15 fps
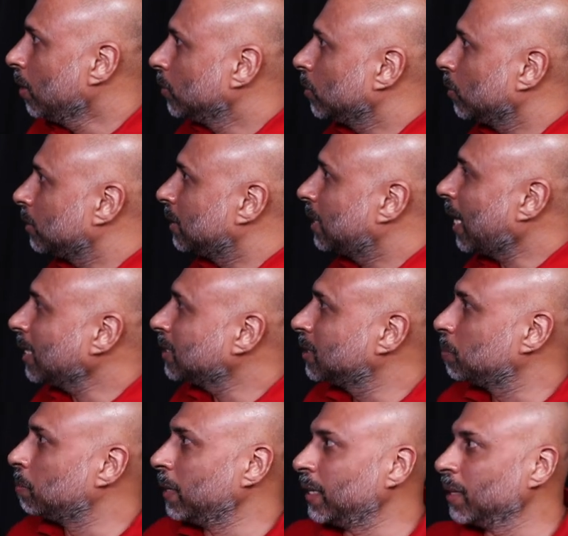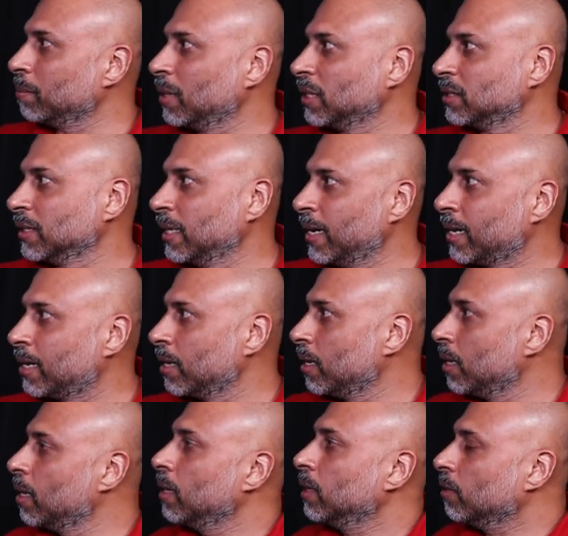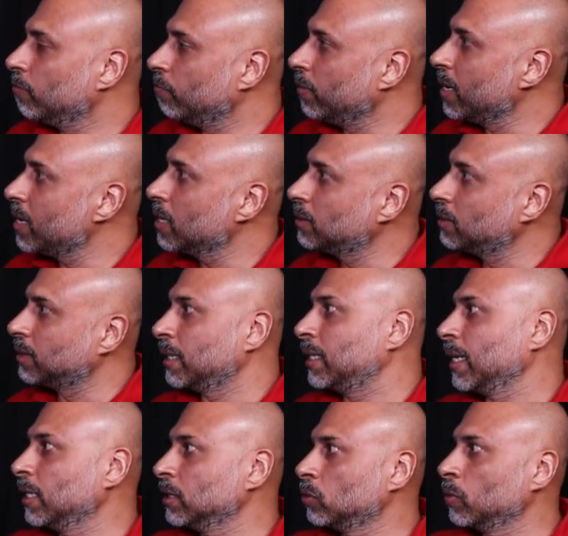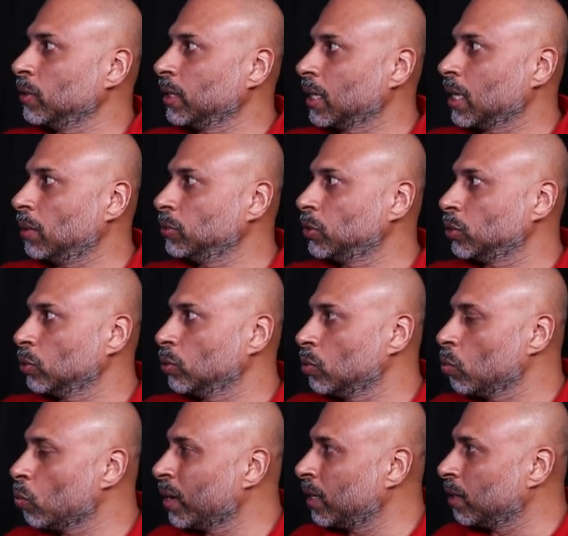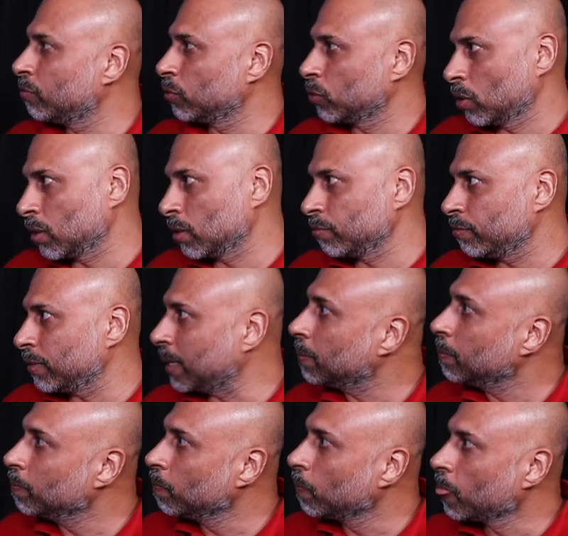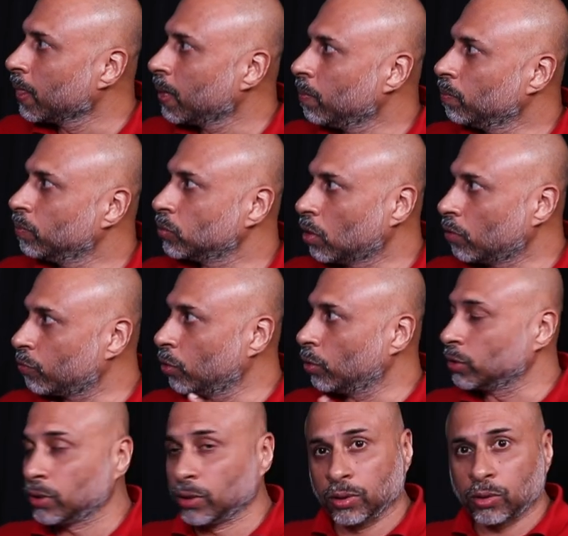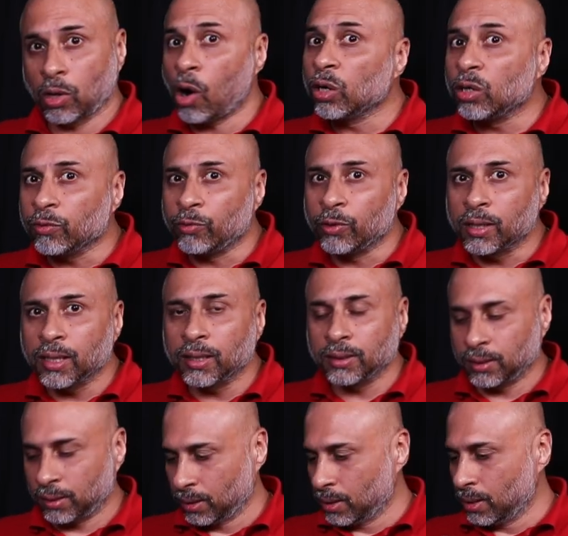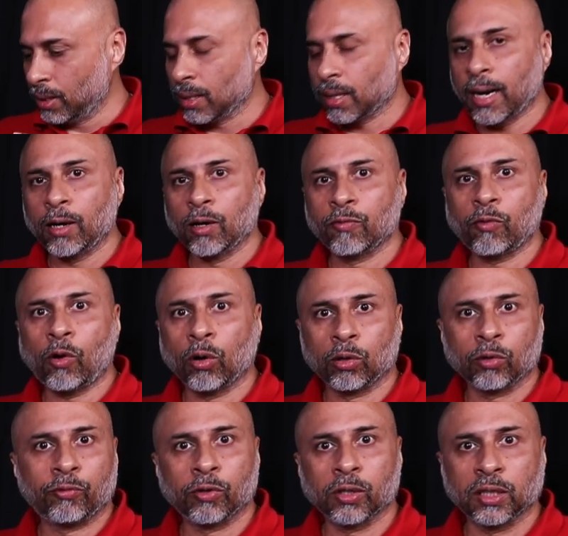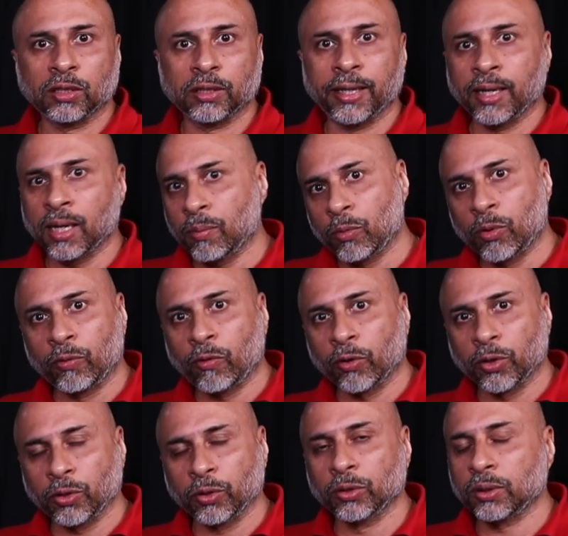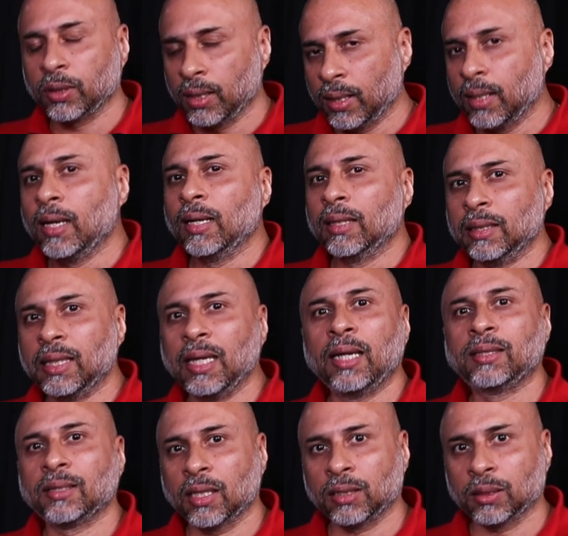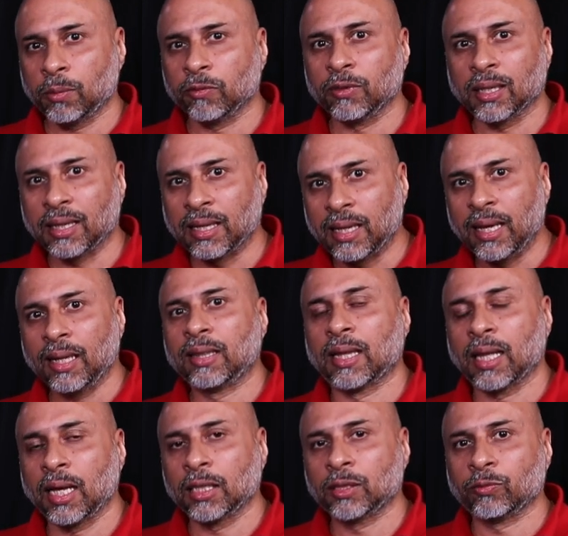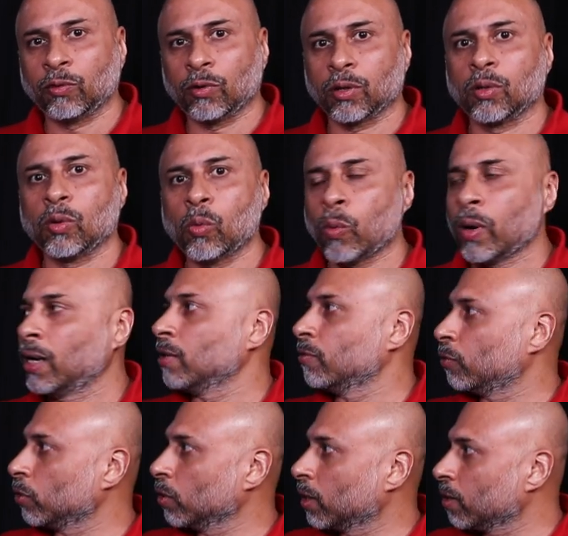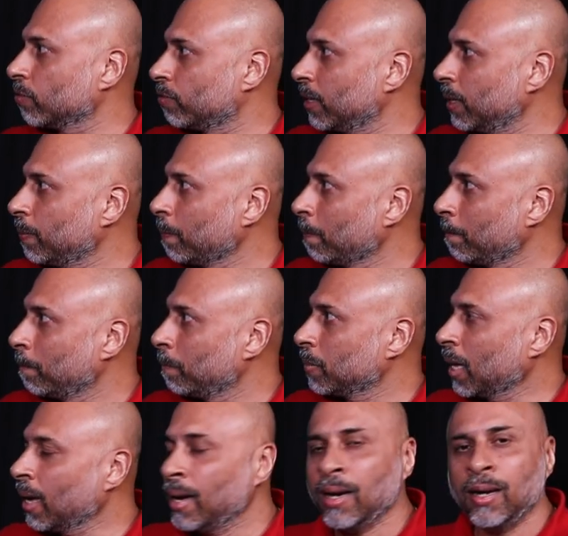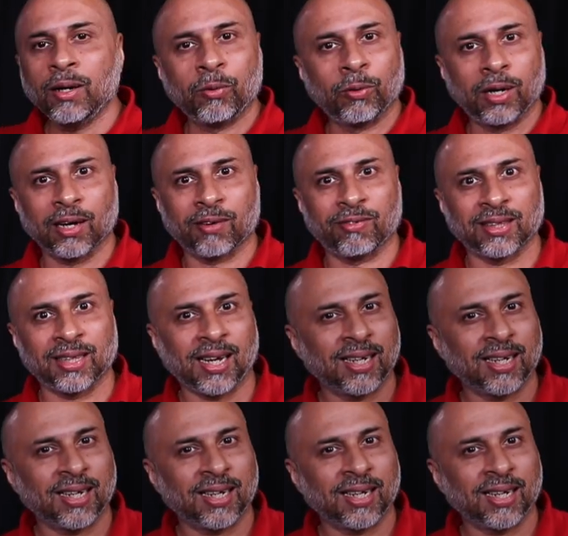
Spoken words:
So that's pretty much it, the various settings when it comes to wildlife photography. So of course, autofocus, kind of autofocus area mode what you use. These are some of the key things for wildlife photography, and good luck with